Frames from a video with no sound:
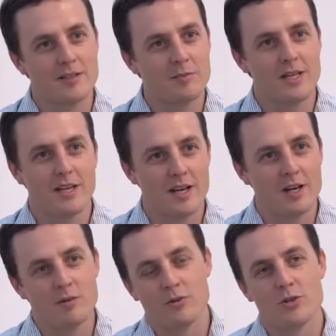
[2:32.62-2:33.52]
that have been
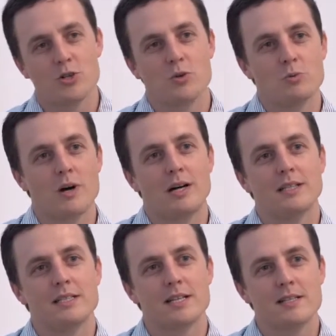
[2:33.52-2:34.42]
here for a short
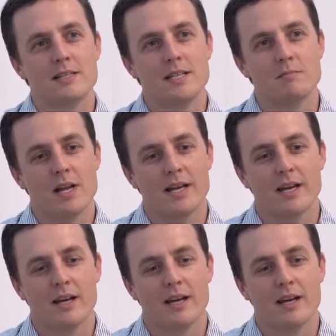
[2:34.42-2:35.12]
while. It does seem like